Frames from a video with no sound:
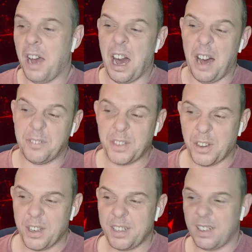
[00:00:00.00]
after
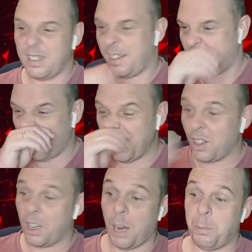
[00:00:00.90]
doing, they've only
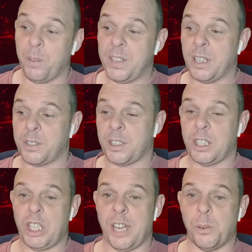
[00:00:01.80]
got a couple of videos on the
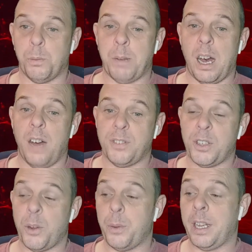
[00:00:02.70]
channel, but after
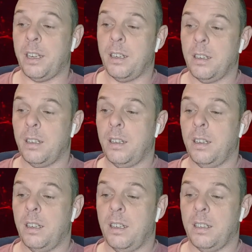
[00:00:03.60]
doing
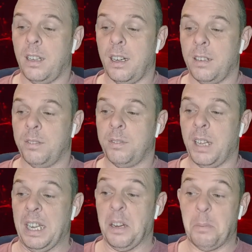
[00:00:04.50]
like
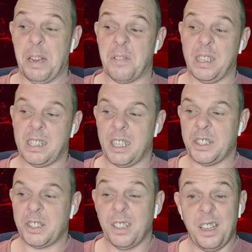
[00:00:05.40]
a little bit of
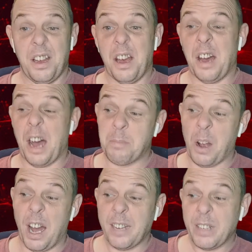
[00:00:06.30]
research, I'm
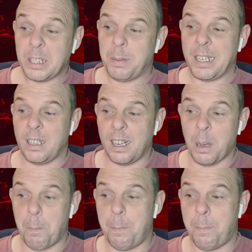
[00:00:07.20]
kind of expecting like
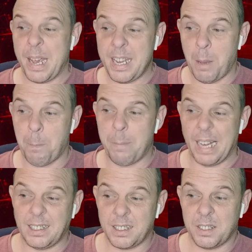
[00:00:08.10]
a Pete and
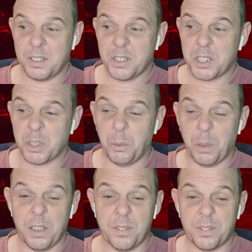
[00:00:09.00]
Baz sort
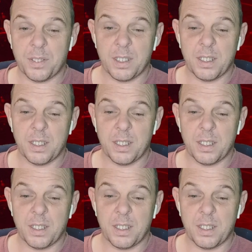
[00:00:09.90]
of